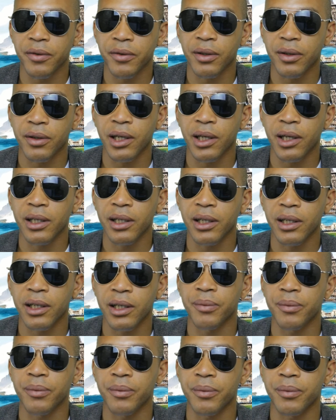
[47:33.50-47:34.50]
running your
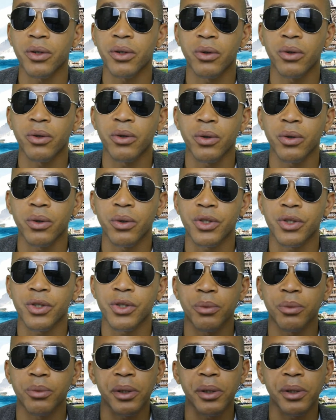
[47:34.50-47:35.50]
business.
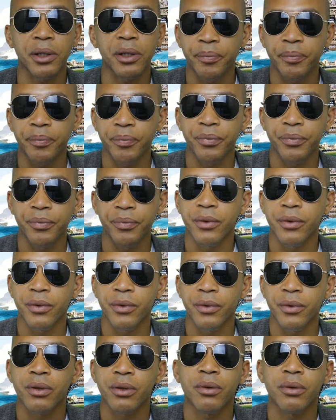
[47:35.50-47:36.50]
And
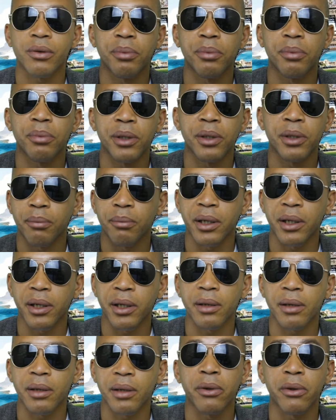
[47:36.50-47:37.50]

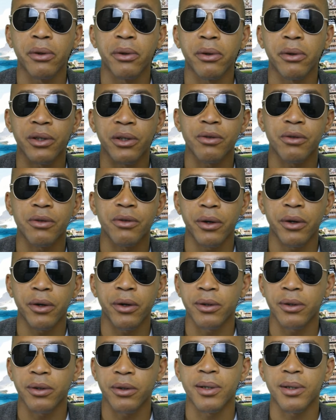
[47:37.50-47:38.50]
anyhow, that's my
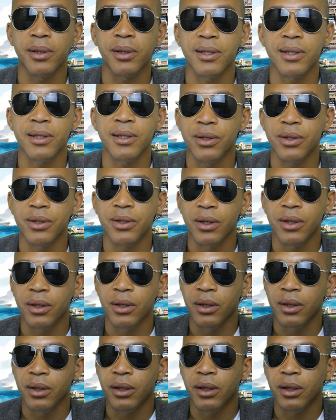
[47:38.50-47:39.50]
review.
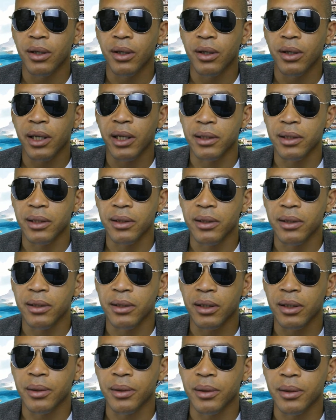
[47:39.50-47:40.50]

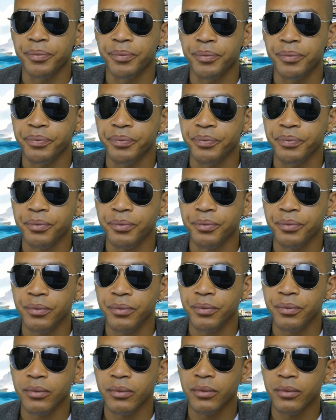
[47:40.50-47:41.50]
Tomorrow I think I
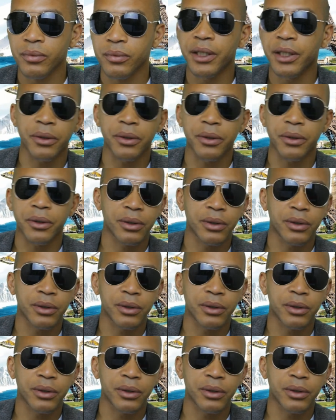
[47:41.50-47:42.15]
want to cover